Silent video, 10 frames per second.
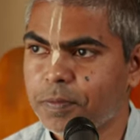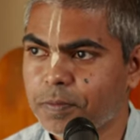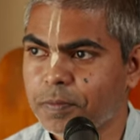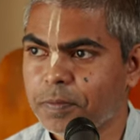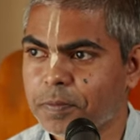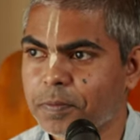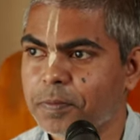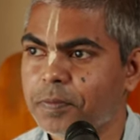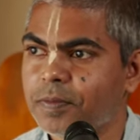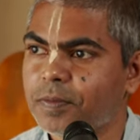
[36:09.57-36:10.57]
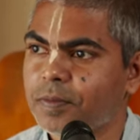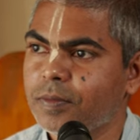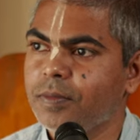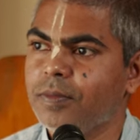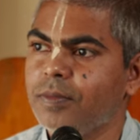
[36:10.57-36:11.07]

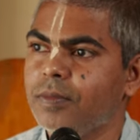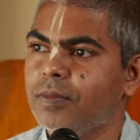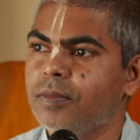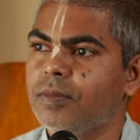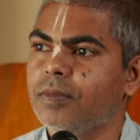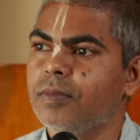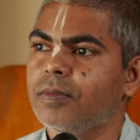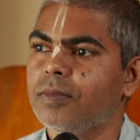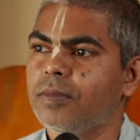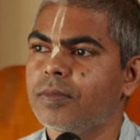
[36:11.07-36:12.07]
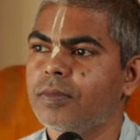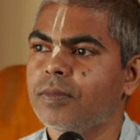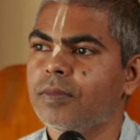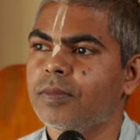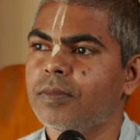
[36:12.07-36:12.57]

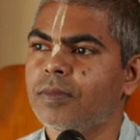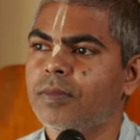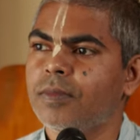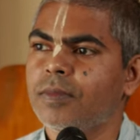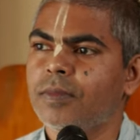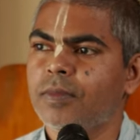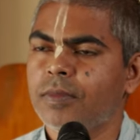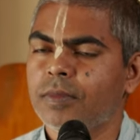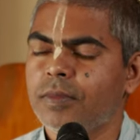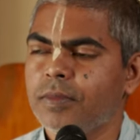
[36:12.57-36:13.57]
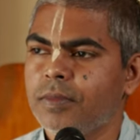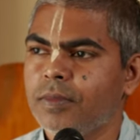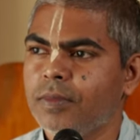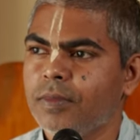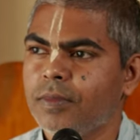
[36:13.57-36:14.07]

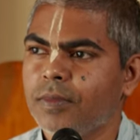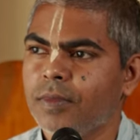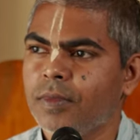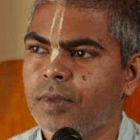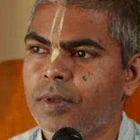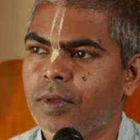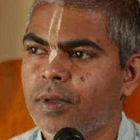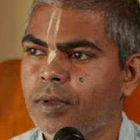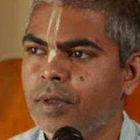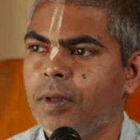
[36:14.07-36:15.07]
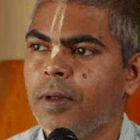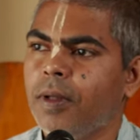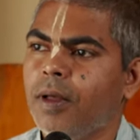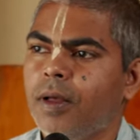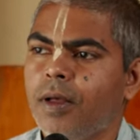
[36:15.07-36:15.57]

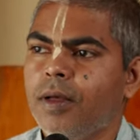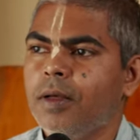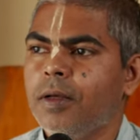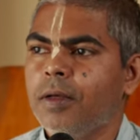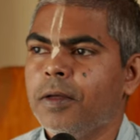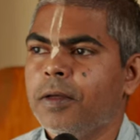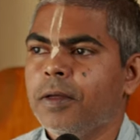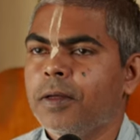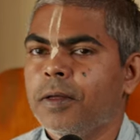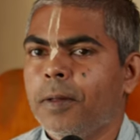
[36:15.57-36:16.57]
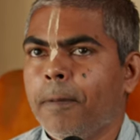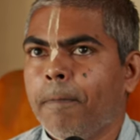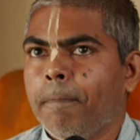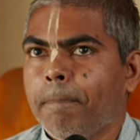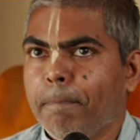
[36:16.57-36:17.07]

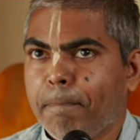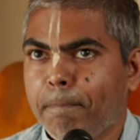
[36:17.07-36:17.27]
(no one is talking)